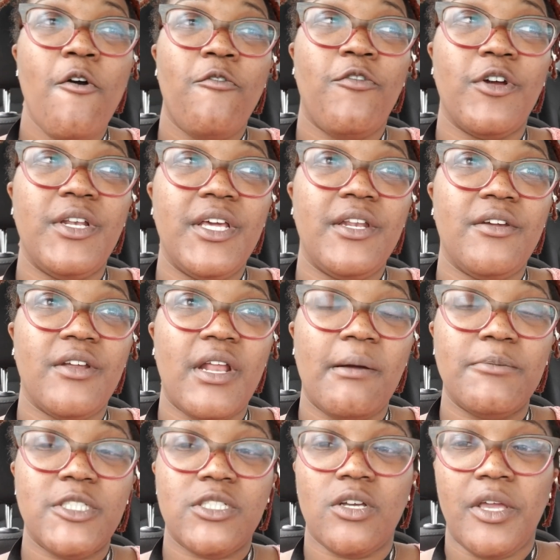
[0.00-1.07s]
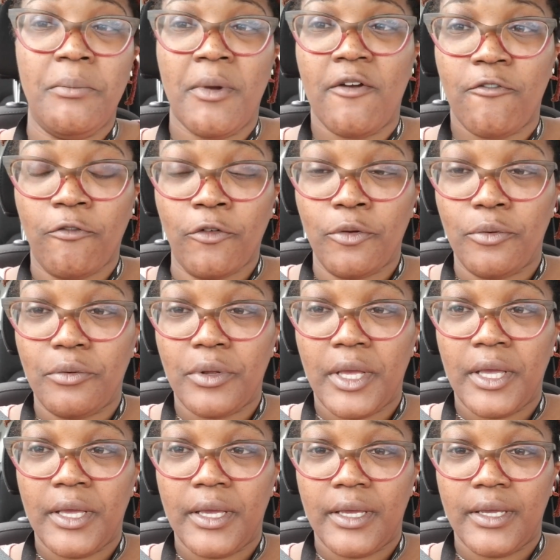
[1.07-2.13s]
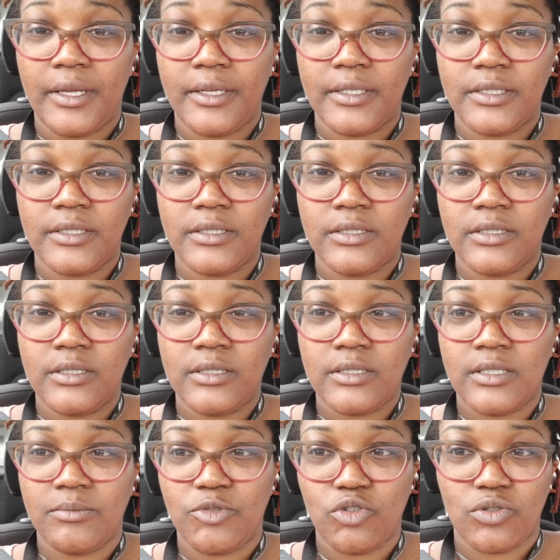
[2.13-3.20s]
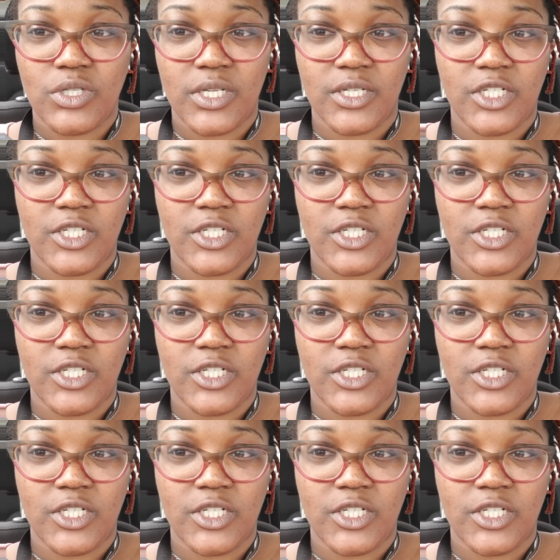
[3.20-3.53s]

for dinner, and I'm just going to eat my fruit and some tortilla